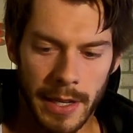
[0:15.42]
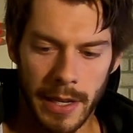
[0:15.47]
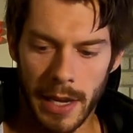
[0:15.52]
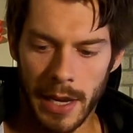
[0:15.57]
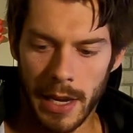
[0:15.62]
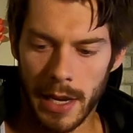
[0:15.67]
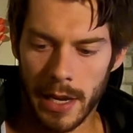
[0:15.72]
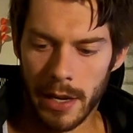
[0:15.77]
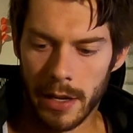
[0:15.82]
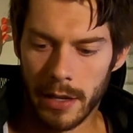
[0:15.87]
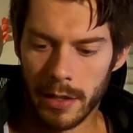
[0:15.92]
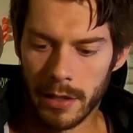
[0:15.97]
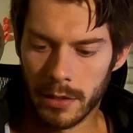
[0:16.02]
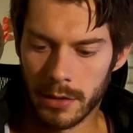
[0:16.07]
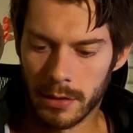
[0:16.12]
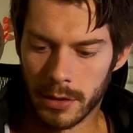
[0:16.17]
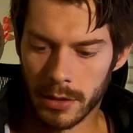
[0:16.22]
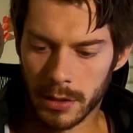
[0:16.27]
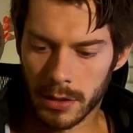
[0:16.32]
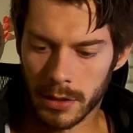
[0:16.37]
And
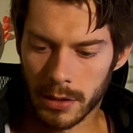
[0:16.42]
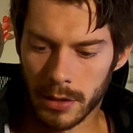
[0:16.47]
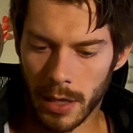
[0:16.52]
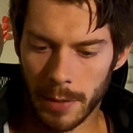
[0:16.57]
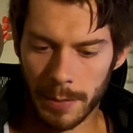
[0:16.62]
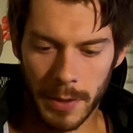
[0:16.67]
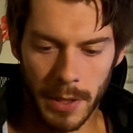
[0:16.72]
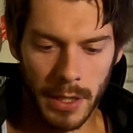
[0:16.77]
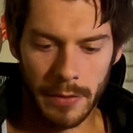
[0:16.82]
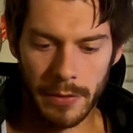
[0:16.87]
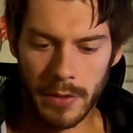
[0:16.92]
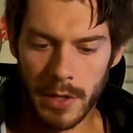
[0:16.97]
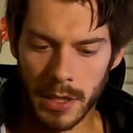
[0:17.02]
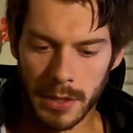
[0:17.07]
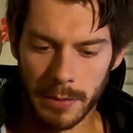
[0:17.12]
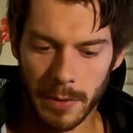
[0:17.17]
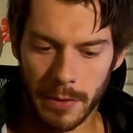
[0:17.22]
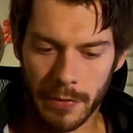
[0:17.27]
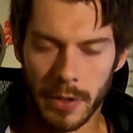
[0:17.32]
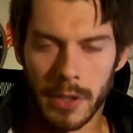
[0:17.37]
I'm going to give you
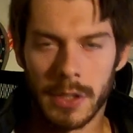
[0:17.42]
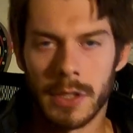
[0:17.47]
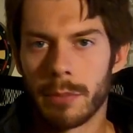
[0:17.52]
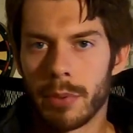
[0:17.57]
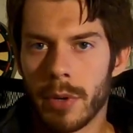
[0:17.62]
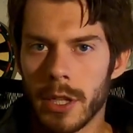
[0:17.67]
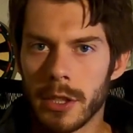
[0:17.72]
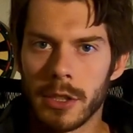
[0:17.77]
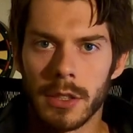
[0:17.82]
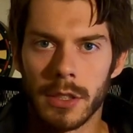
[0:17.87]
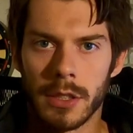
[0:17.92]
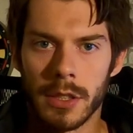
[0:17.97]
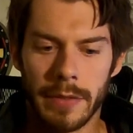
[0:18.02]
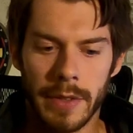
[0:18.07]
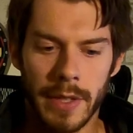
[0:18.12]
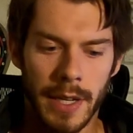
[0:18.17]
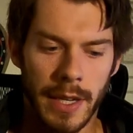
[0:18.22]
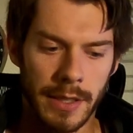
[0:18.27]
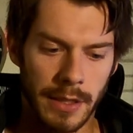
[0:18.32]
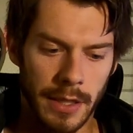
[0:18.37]
guys my first impressions of
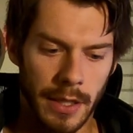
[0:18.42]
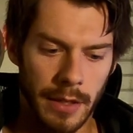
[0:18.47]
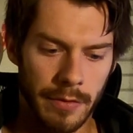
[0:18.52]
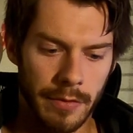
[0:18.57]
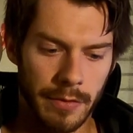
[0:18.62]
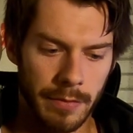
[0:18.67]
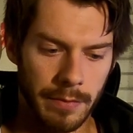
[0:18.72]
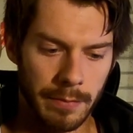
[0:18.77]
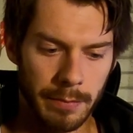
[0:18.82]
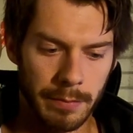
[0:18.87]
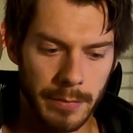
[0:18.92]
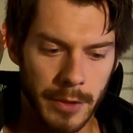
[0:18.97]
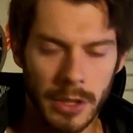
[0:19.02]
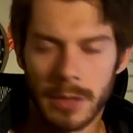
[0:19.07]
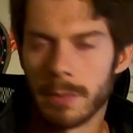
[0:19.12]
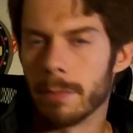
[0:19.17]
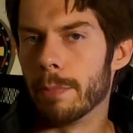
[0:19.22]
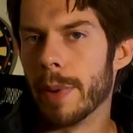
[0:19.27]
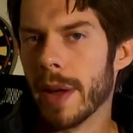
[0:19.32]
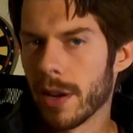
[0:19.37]
it, as I've
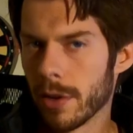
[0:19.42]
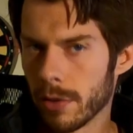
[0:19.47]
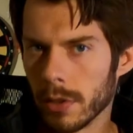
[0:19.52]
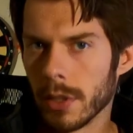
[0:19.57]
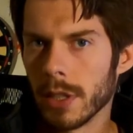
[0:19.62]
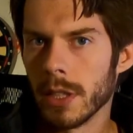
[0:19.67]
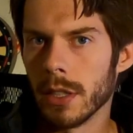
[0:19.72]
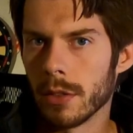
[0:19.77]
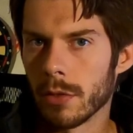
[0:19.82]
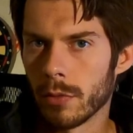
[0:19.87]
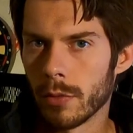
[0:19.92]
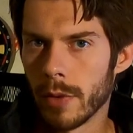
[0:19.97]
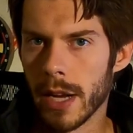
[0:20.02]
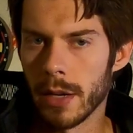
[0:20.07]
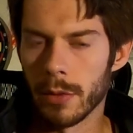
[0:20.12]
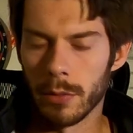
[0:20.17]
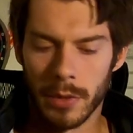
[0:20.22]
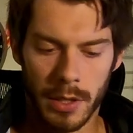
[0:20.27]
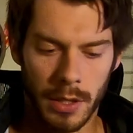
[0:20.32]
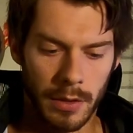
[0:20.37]
just barely
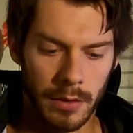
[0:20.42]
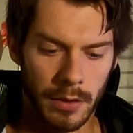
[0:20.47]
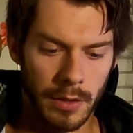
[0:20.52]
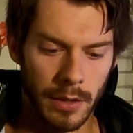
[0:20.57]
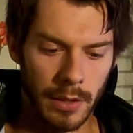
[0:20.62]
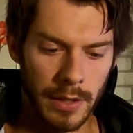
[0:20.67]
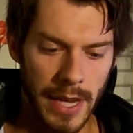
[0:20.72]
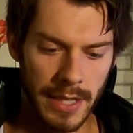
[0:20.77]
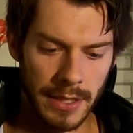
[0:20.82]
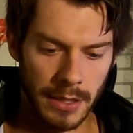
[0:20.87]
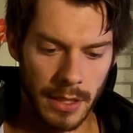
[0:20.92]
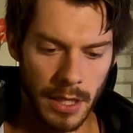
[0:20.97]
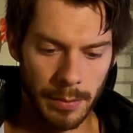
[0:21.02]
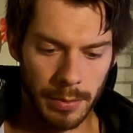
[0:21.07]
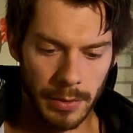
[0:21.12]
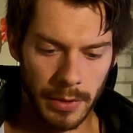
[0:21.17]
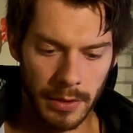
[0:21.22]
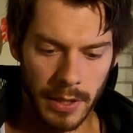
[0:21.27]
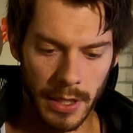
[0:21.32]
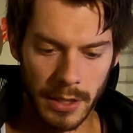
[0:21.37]
ran with it the last
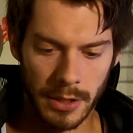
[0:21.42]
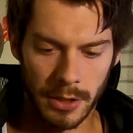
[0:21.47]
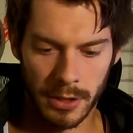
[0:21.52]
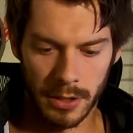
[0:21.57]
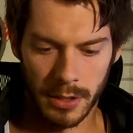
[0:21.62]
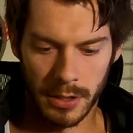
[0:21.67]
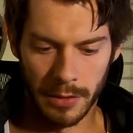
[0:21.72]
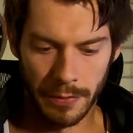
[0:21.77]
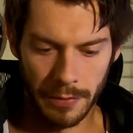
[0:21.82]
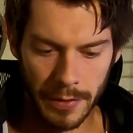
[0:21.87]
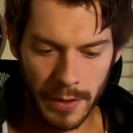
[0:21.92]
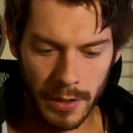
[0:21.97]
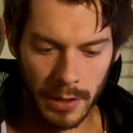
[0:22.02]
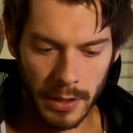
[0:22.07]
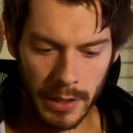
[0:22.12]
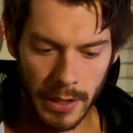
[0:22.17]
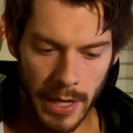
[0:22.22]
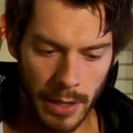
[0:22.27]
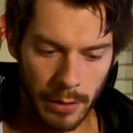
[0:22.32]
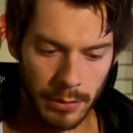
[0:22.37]
couple of days just to
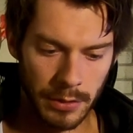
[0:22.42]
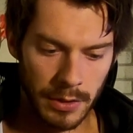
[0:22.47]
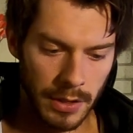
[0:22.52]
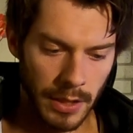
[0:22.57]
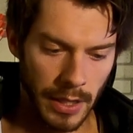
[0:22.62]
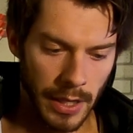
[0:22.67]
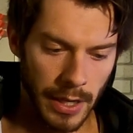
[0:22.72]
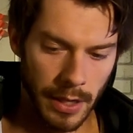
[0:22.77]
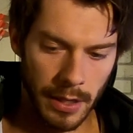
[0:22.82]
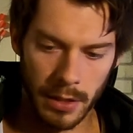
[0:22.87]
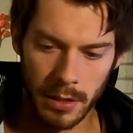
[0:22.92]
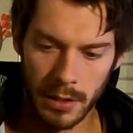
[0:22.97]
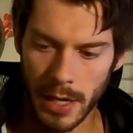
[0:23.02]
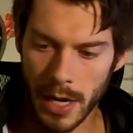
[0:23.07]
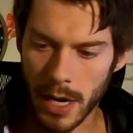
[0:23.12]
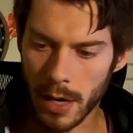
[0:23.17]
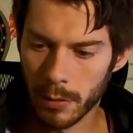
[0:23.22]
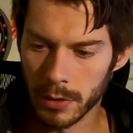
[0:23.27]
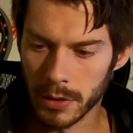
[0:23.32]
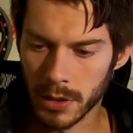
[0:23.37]
feel it out. And
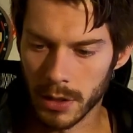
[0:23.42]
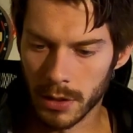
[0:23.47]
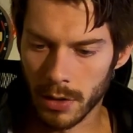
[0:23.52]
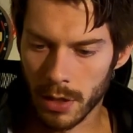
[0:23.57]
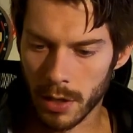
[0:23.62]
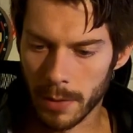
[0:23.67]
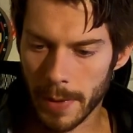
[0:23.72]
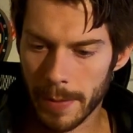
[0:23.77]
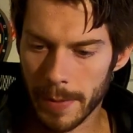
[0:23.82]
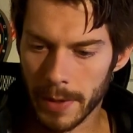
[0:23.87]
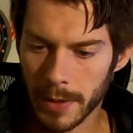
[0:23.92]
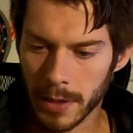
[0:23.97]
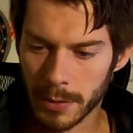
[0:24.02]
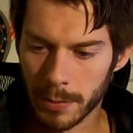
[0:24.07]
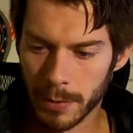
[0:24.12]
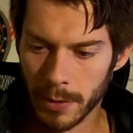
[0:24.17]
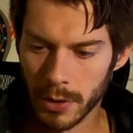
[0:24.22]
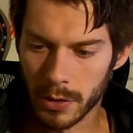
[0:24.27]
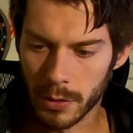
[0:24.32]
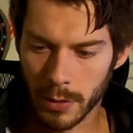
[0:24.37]
yeah, we're just going to talk about my
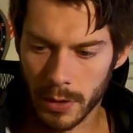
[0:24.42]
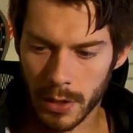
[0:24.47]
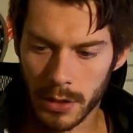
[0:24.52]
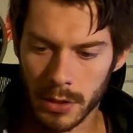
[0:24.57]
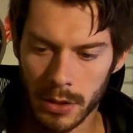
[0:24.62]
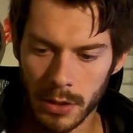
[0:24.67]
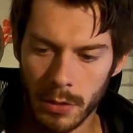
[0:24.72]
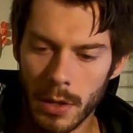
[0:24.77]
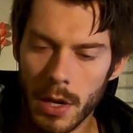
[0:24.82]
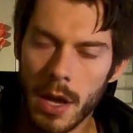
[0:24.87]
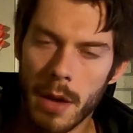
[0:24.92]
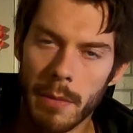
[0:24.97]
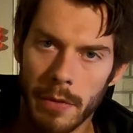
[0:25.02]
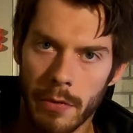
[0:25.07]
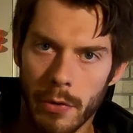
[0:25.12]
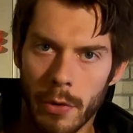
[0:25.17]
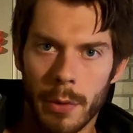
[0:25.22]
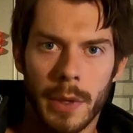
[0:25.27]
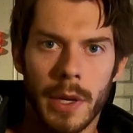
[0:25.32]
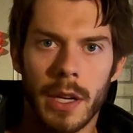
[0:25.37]
experience with it. So
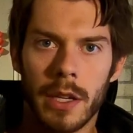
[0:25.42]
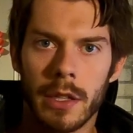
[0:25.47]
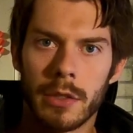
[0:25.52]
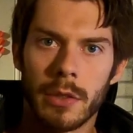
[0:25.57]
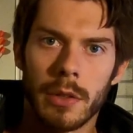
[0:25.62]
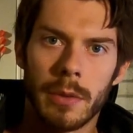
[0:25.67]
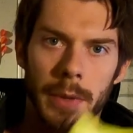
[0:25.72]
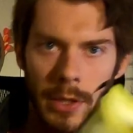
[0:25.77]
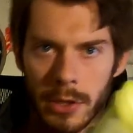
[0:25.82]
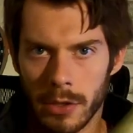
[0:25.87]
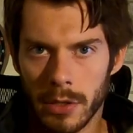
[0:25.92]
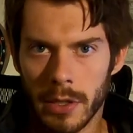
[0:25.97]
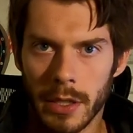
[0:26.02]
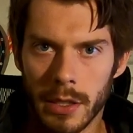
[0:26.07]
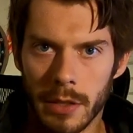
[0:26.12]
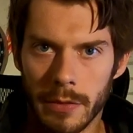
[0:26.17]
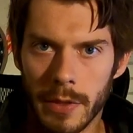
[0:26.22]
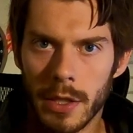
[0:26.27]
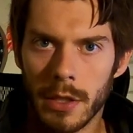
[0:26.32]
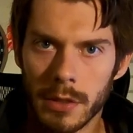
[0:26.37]
before we get into it, make sure you
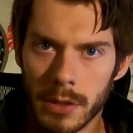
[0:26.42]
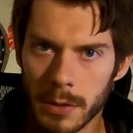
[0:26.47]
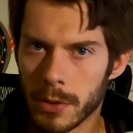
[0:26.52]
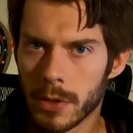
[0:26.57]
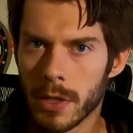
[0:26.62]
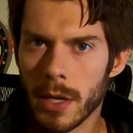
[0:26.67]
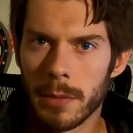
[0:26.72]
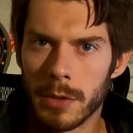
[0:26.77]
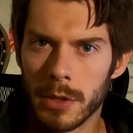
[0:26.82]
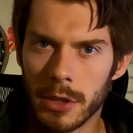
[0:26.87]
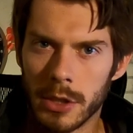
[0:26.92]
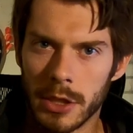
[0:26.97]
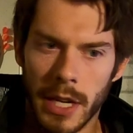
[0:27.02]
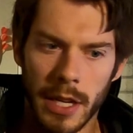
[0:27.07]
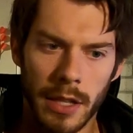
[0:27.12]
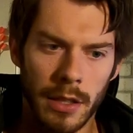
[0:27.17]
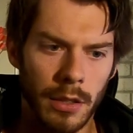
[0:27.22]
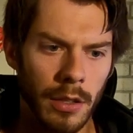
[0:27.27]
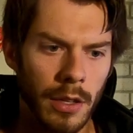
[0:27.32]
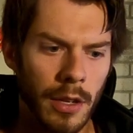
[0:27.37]
like the video, subscribe to the
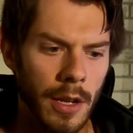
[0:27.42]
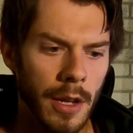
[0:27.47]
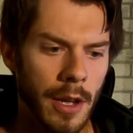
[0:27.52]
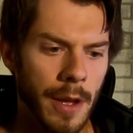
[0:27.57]
channel.